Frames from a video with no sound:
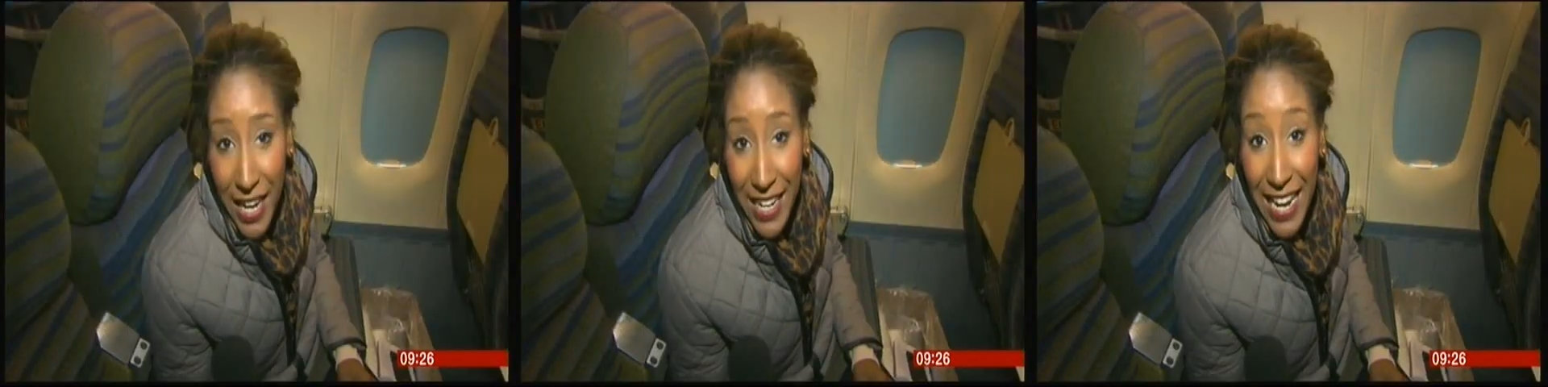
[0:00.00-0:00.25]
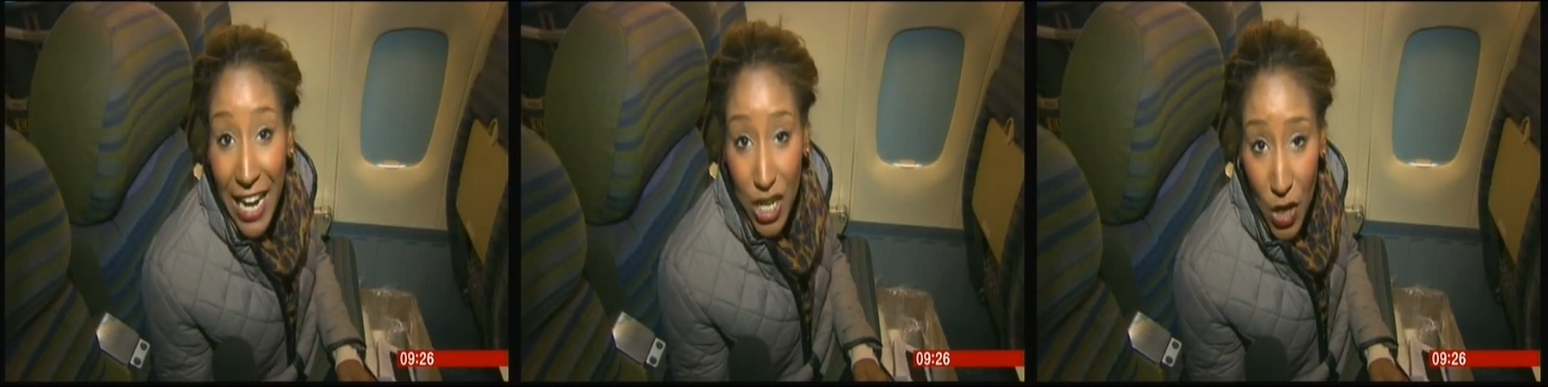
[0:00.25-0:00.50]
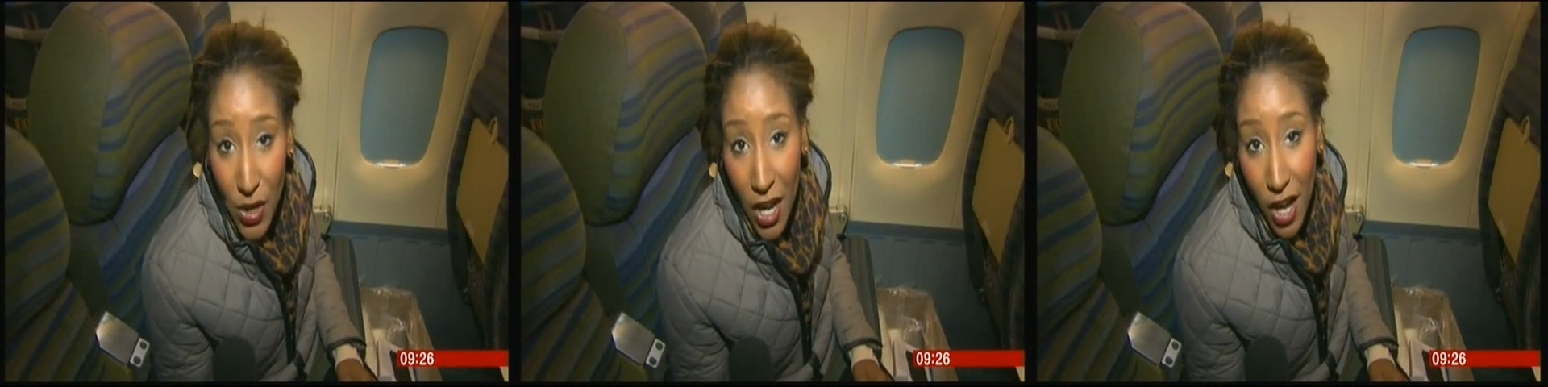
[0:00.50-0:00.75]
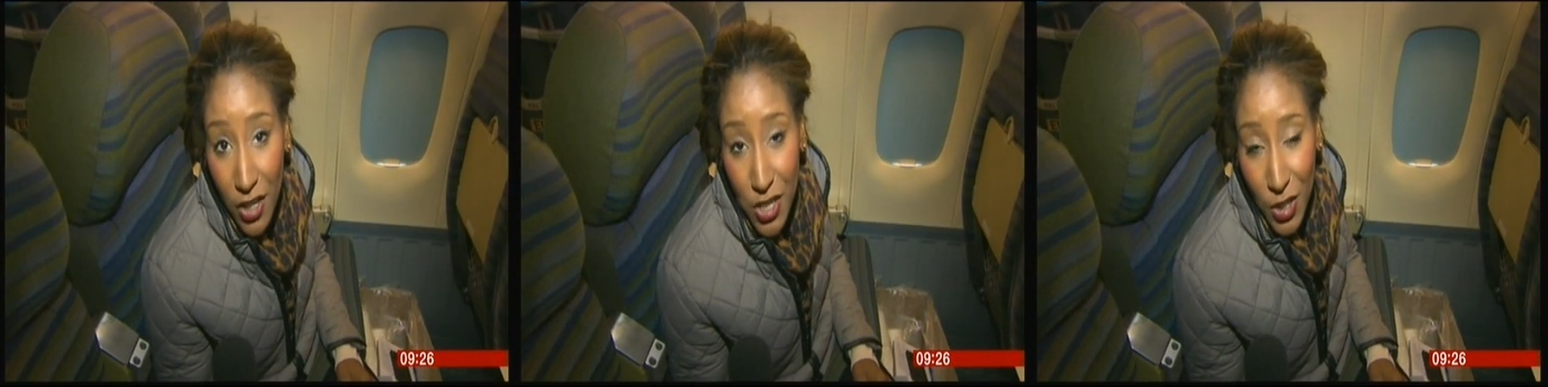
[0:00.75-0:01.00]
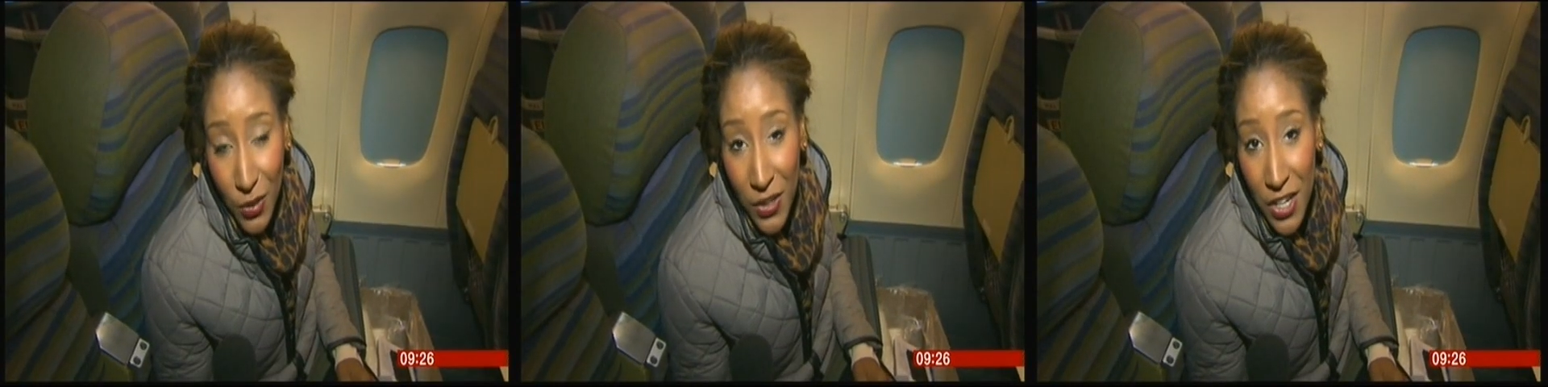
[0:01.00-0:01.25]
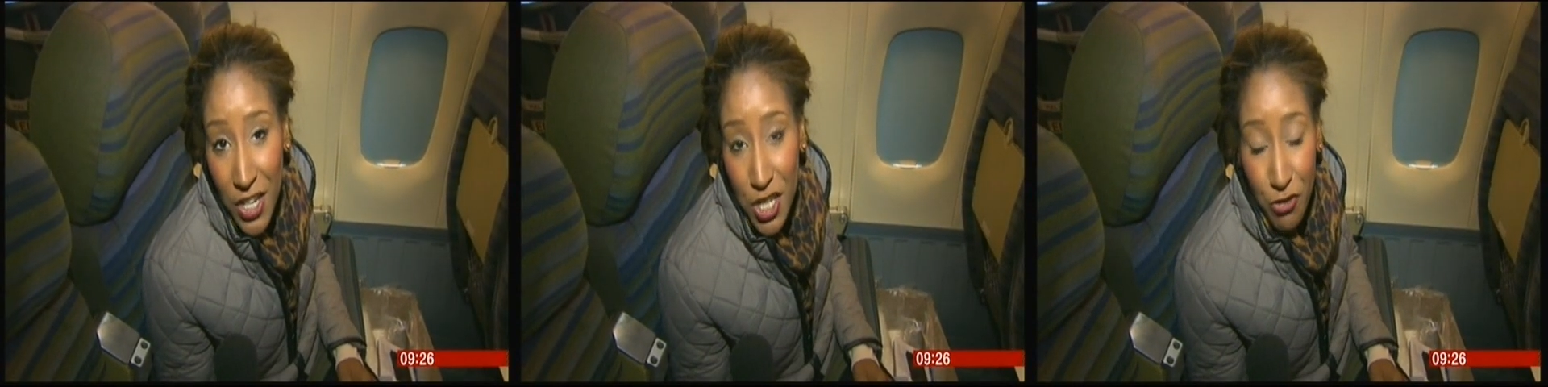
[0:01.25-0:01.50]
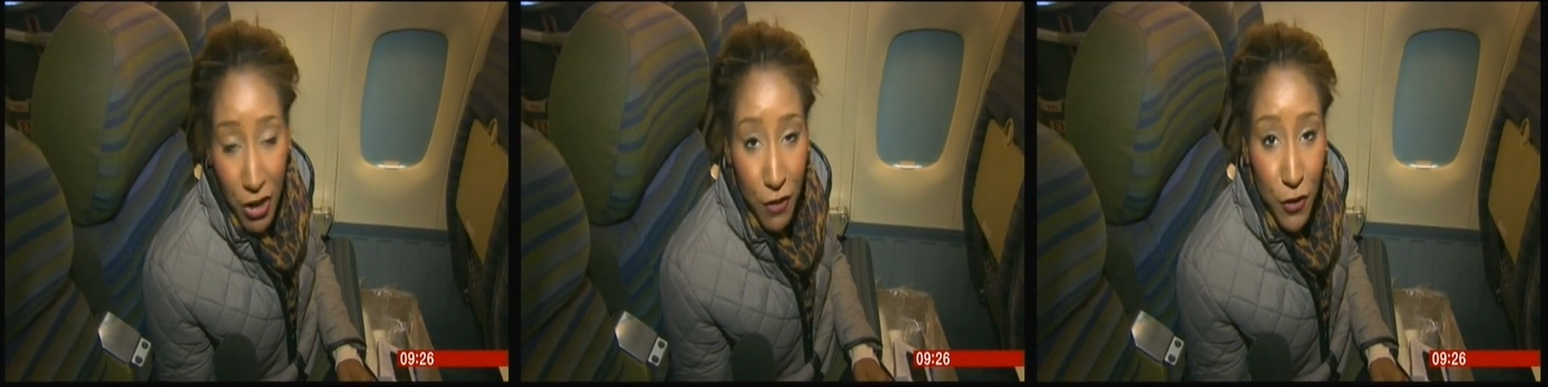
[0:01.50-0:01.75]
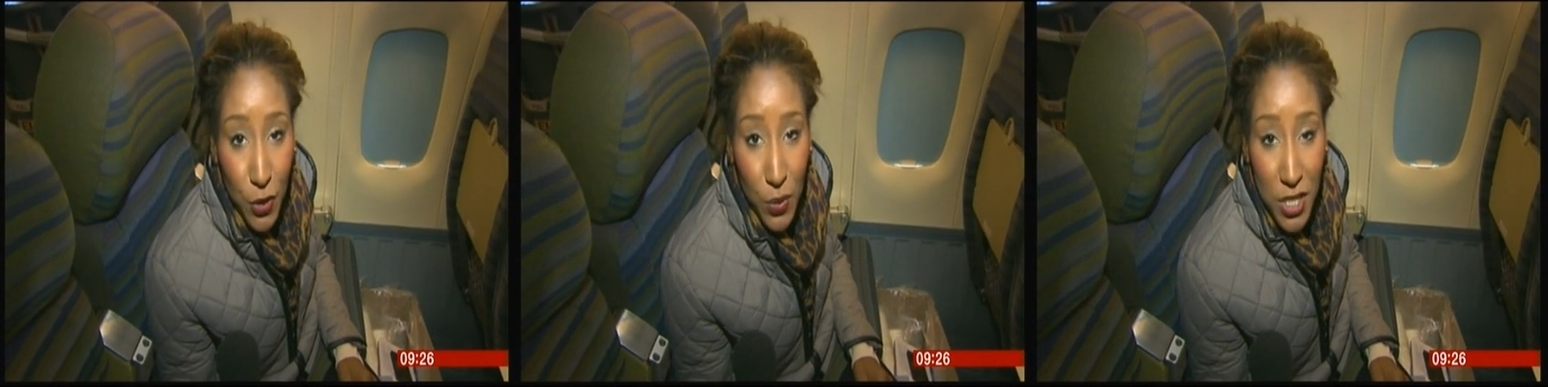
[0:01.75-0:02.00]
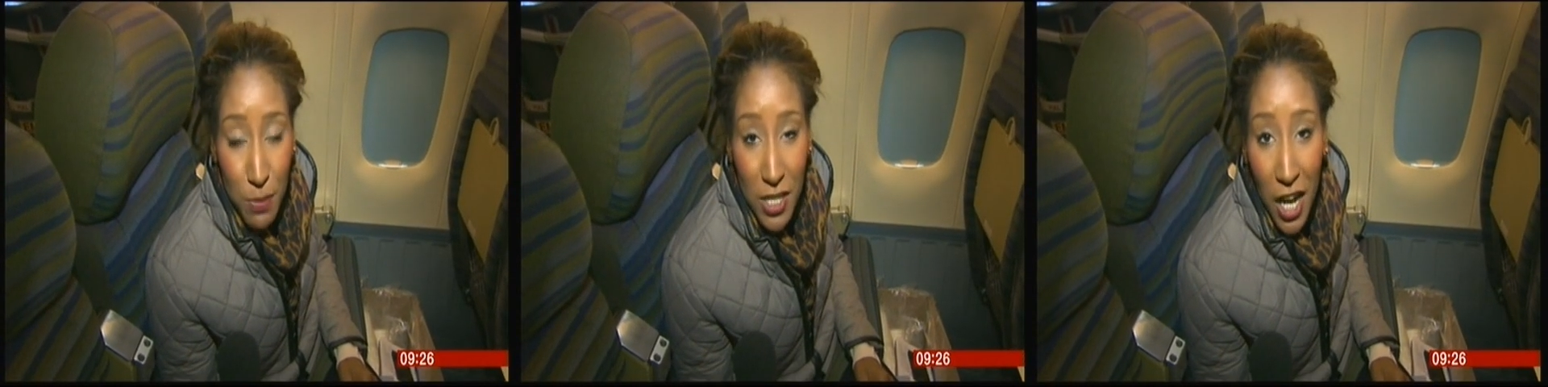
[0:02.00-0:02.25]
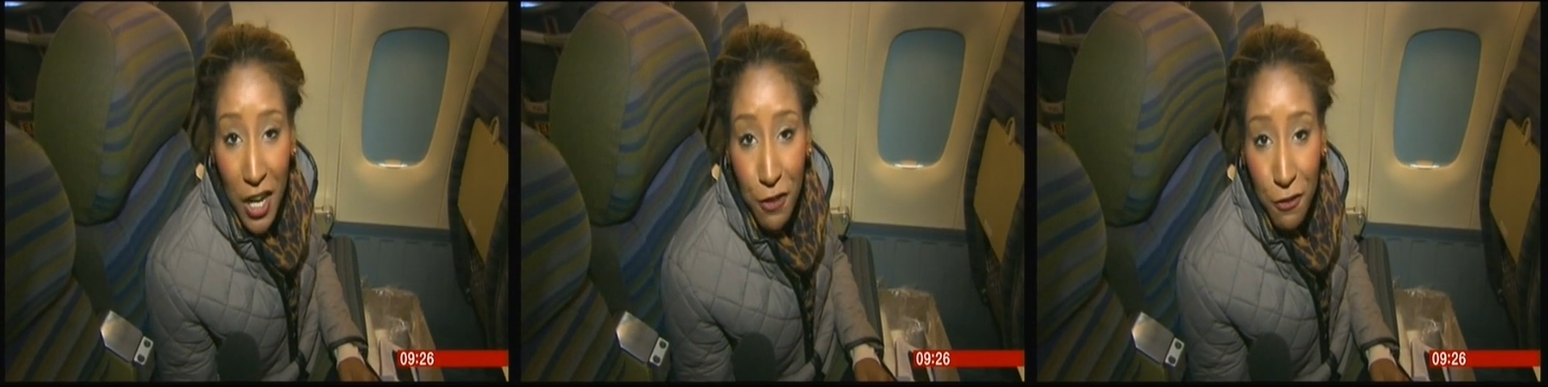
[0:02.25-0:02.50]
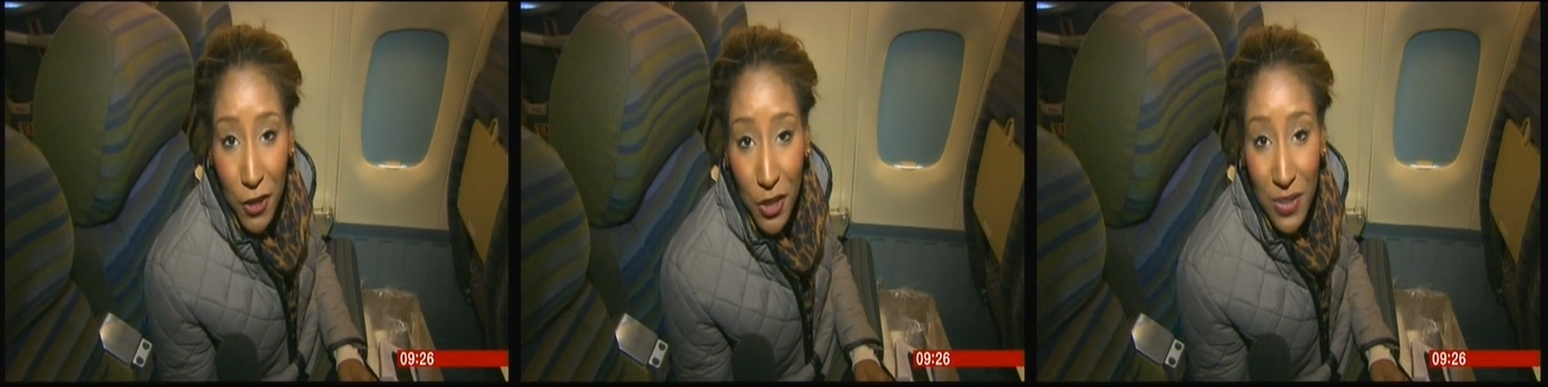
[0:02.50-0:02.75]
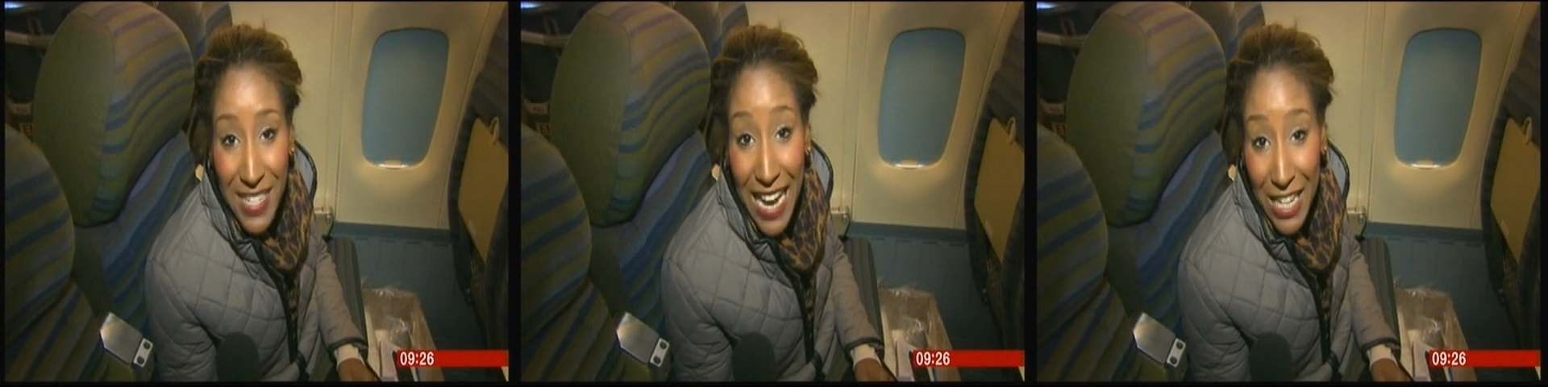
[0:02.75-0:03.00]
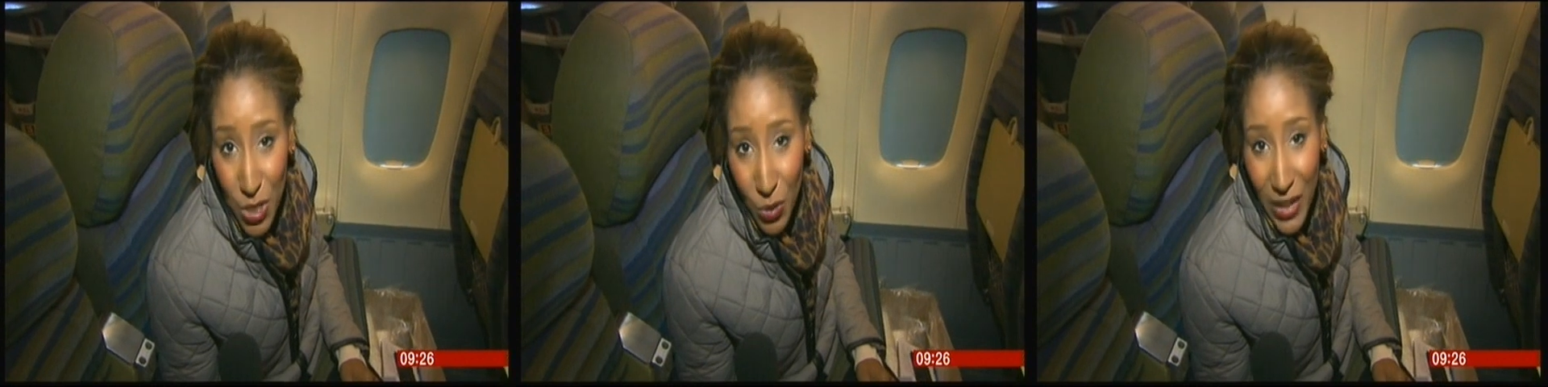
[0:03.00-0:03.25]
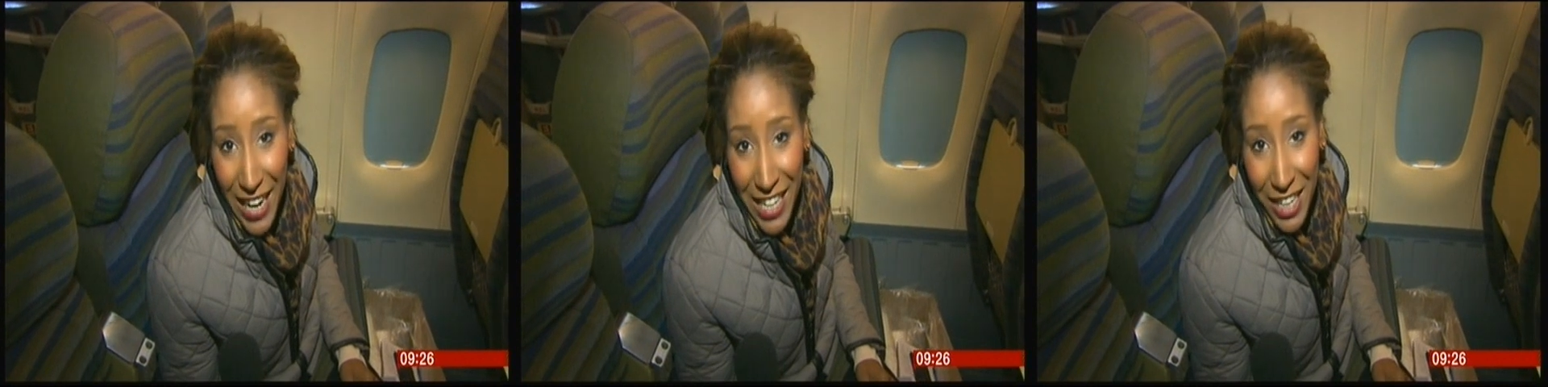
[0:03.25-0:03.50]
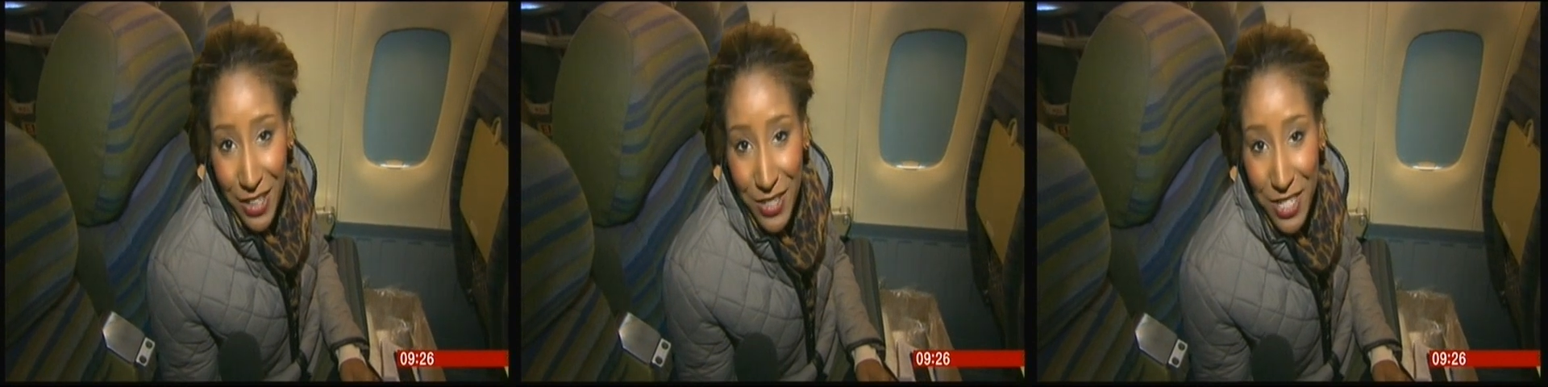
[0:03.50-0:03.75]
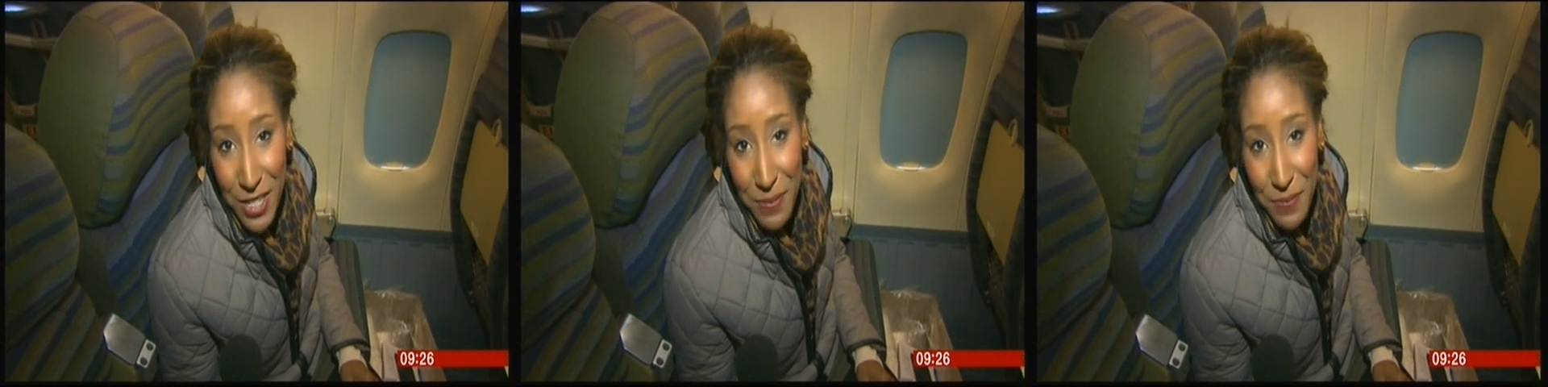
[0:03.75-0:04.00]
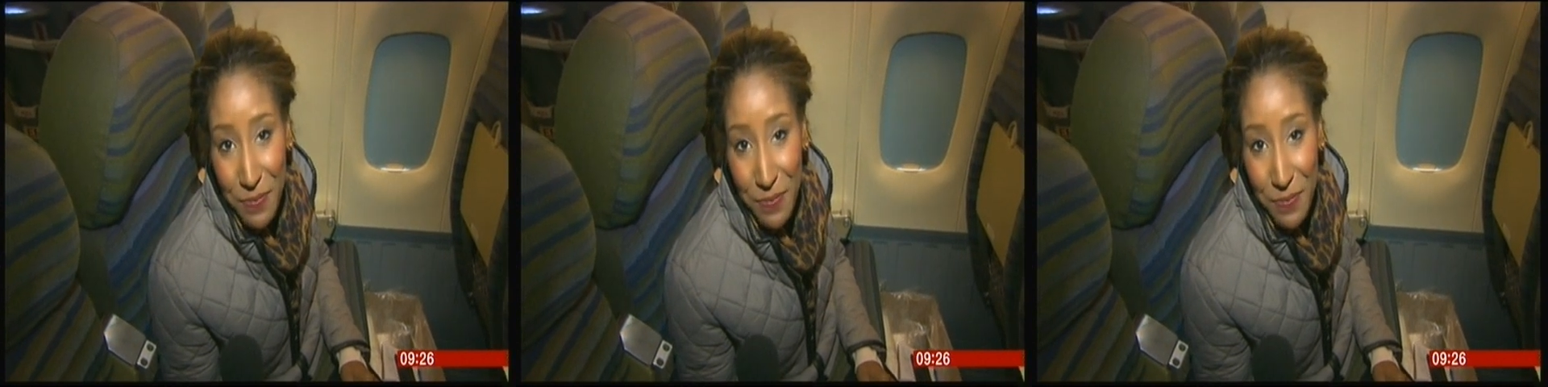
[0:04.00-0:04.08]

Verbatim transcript: Sea near Newcastle to refuel some typhoons and tornadoes.